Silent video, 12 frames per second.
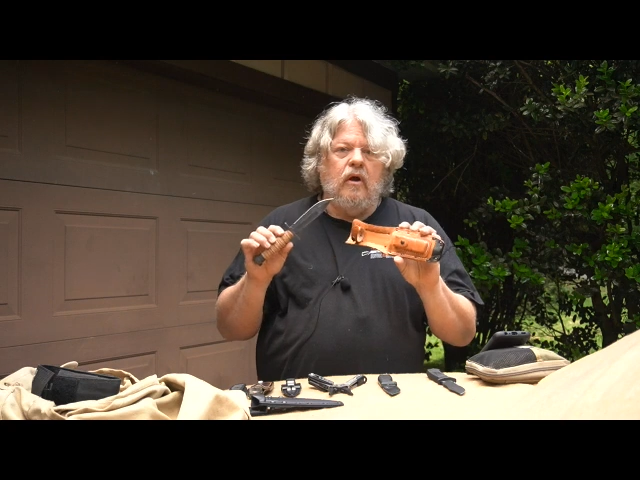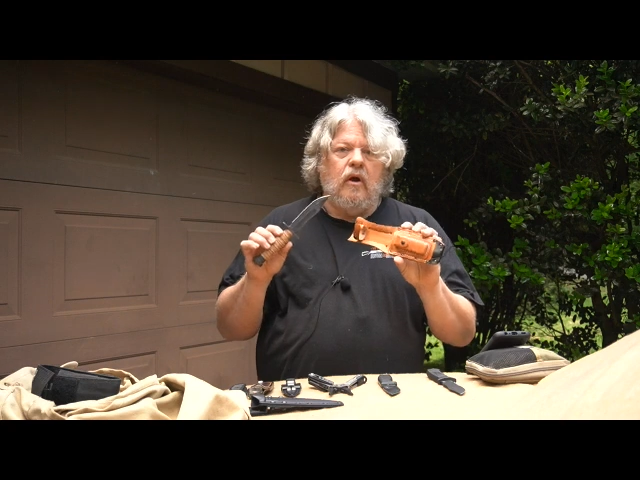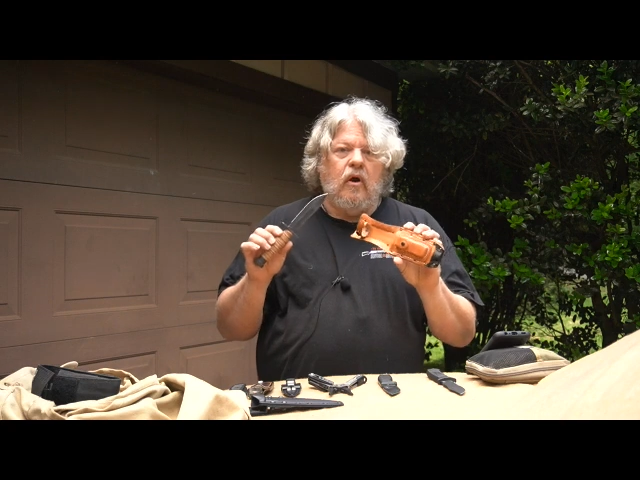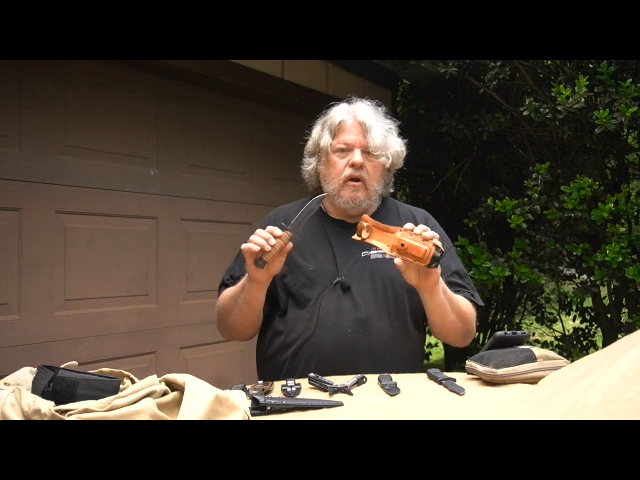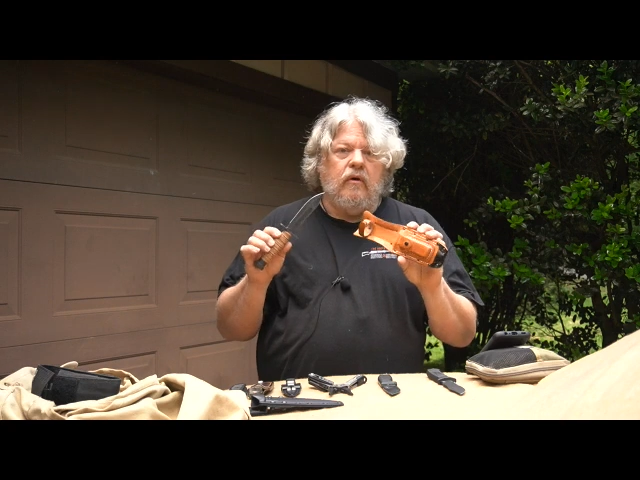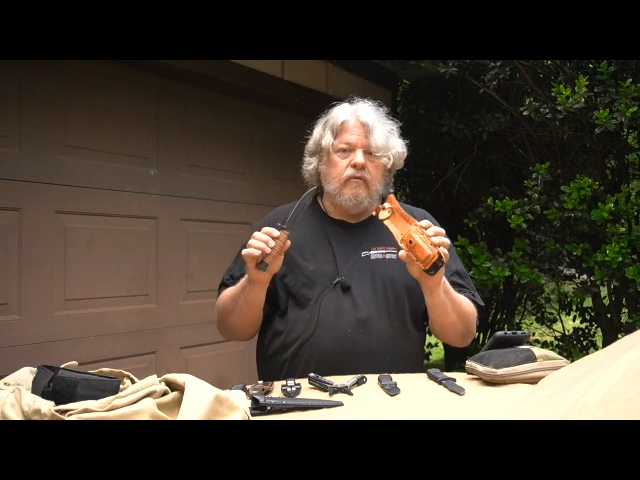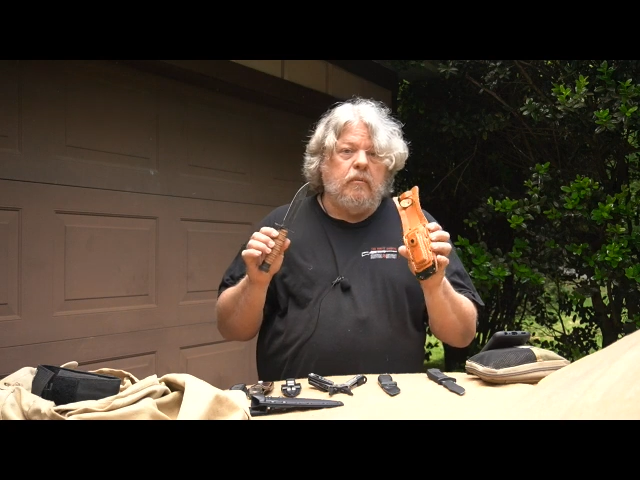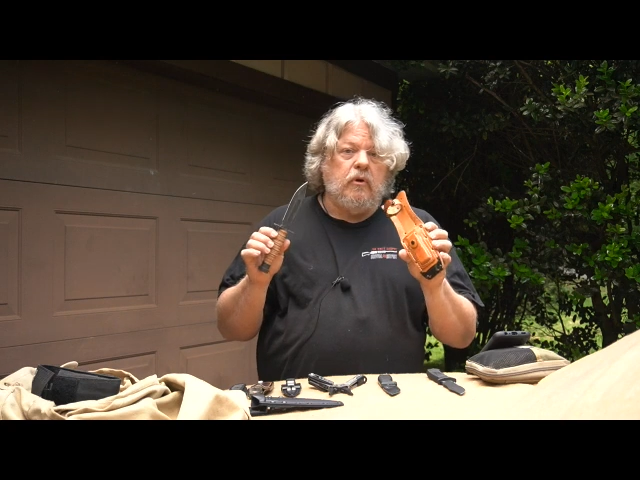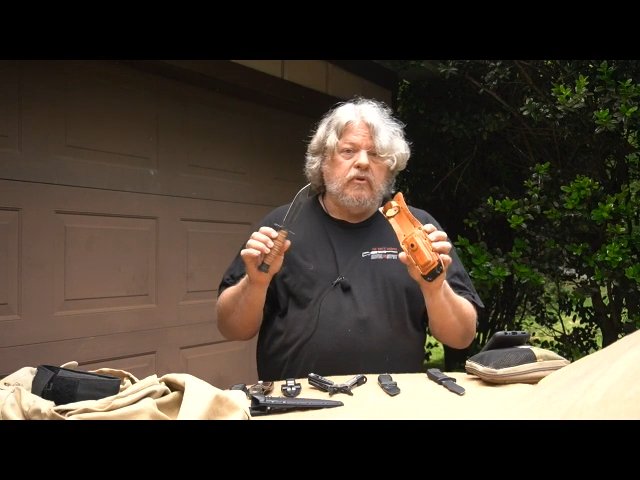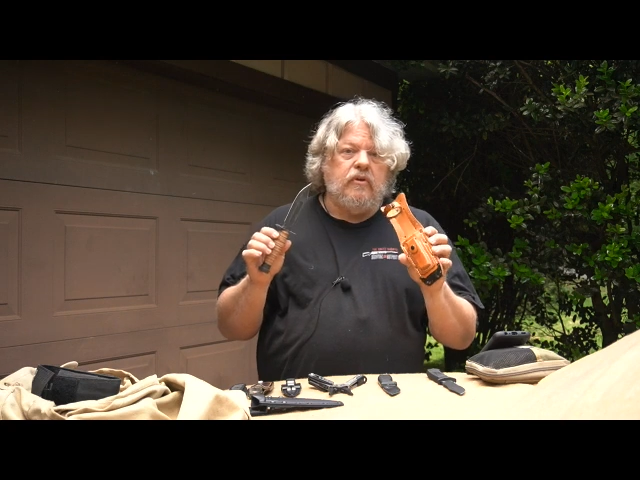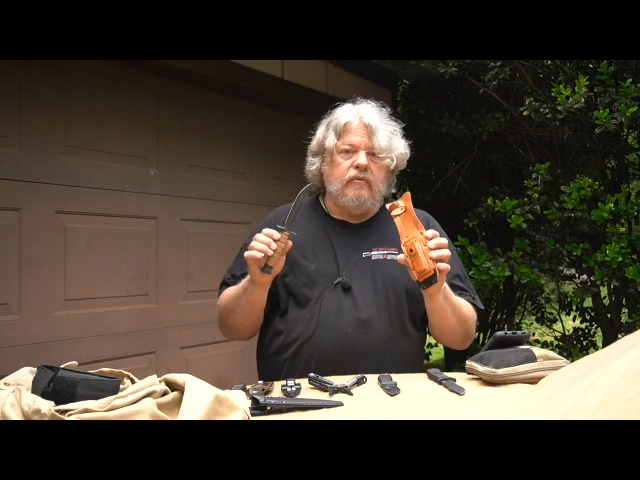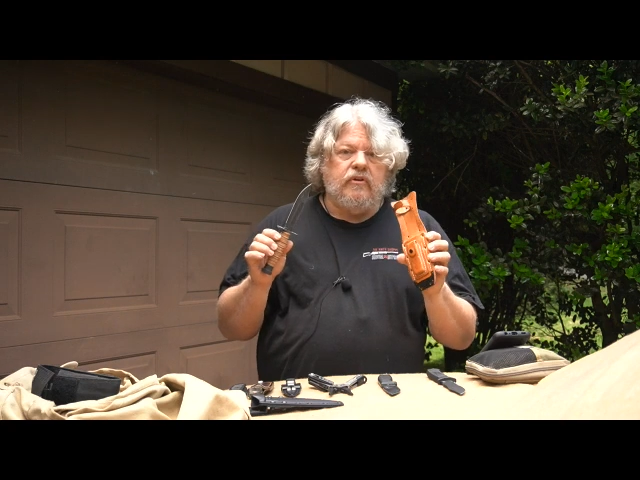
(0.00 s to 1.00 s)
heard of, or
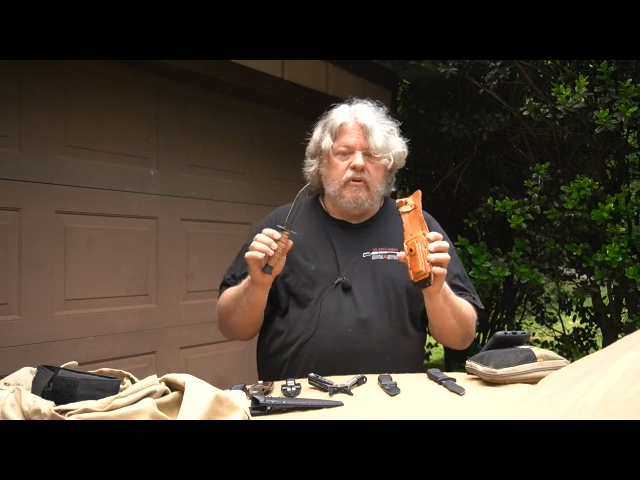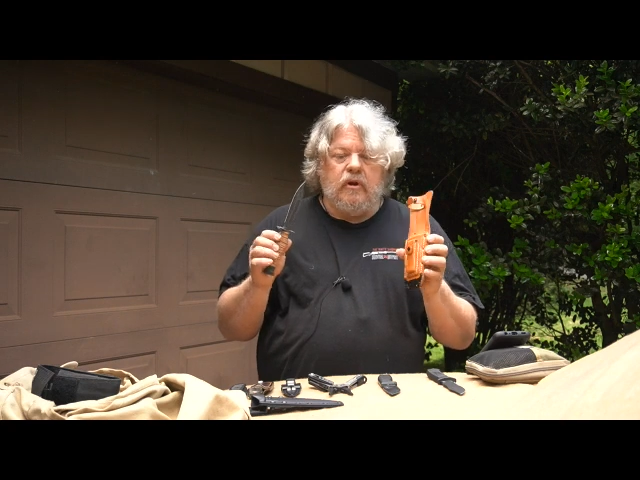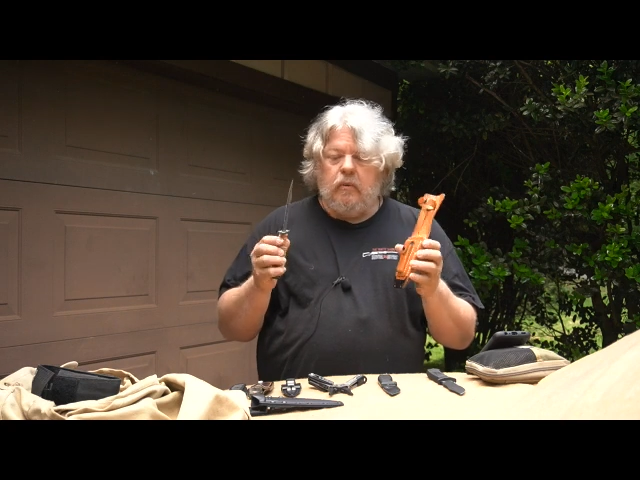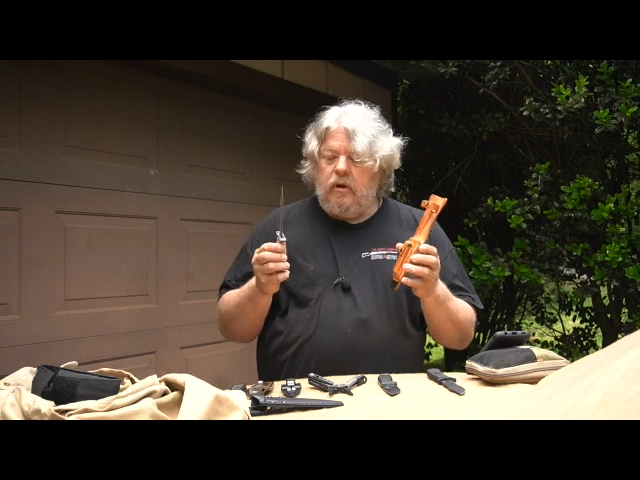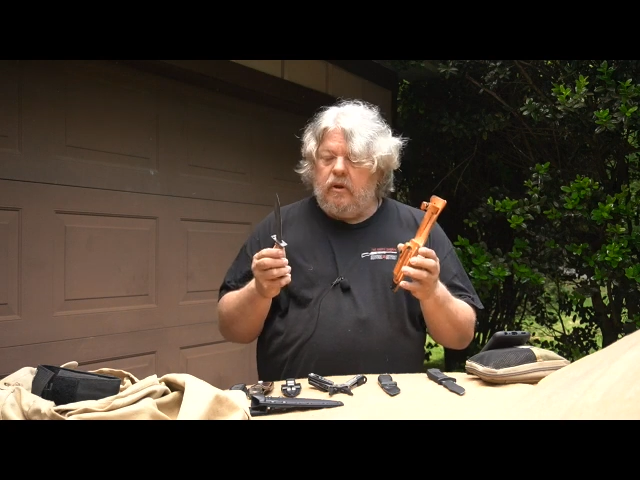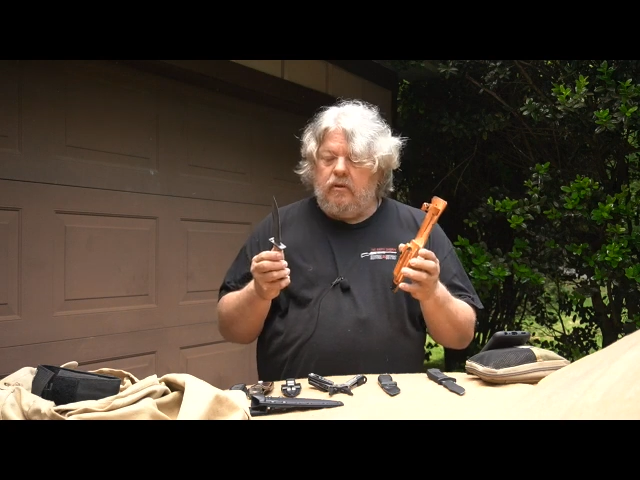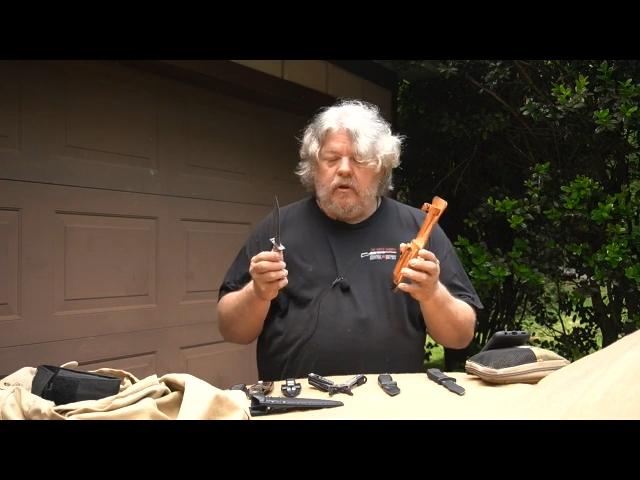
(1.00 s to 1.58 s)
most of us anyway.